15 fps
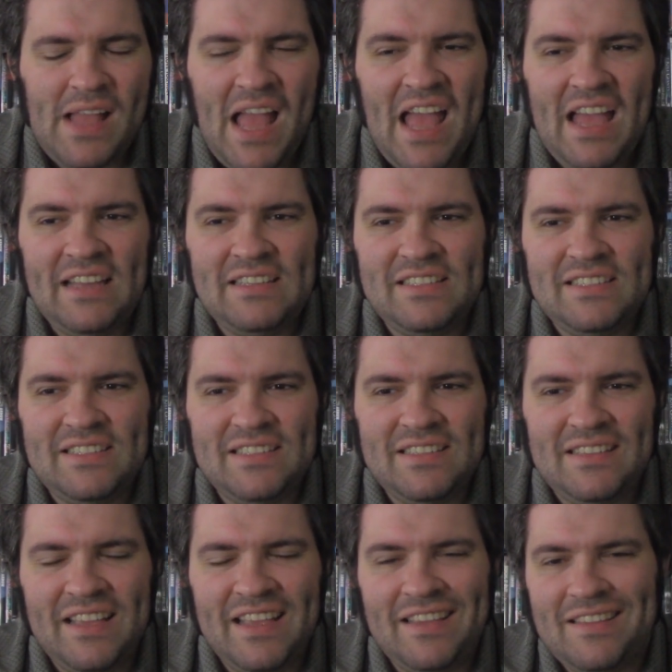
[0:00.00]
And
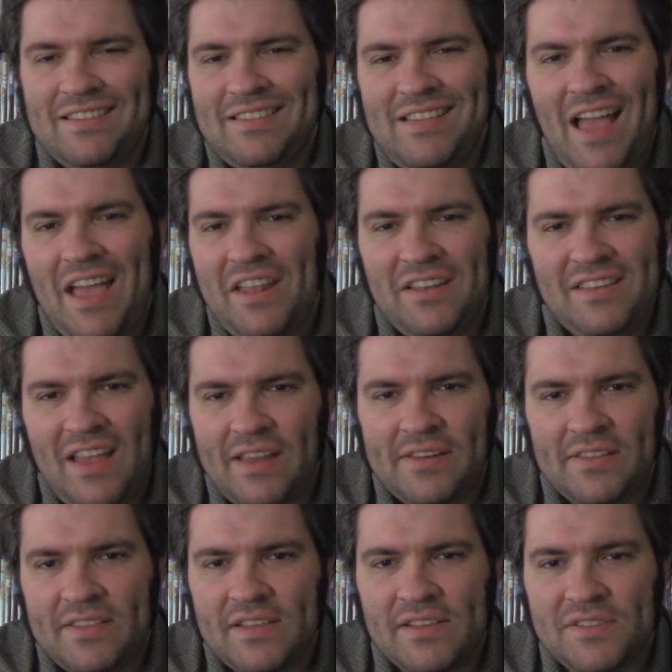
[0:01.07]
like not none
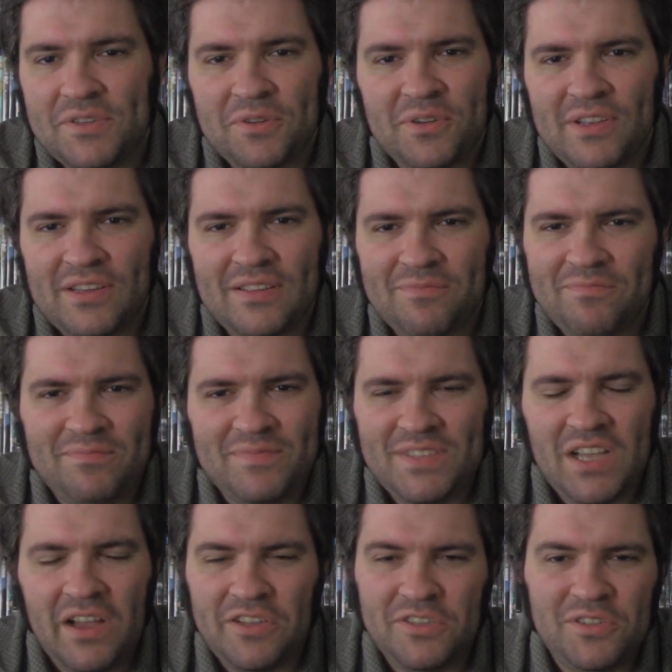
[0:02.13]
of these are going to
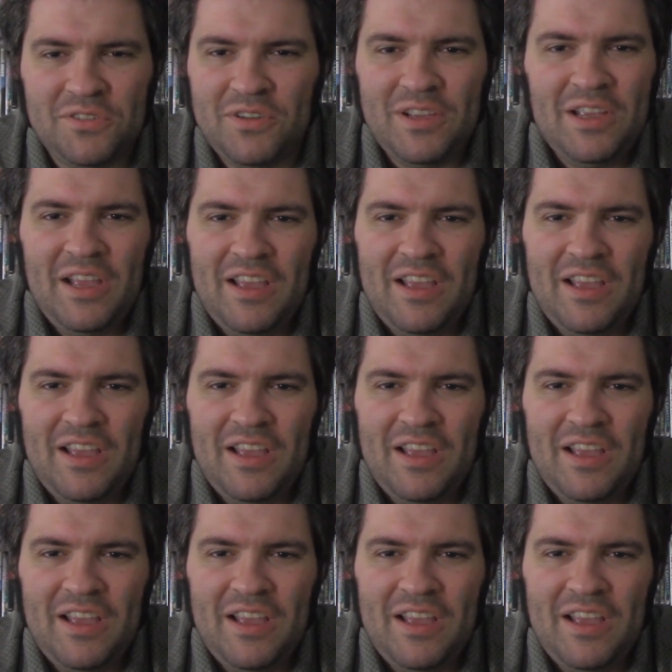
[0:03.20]
touch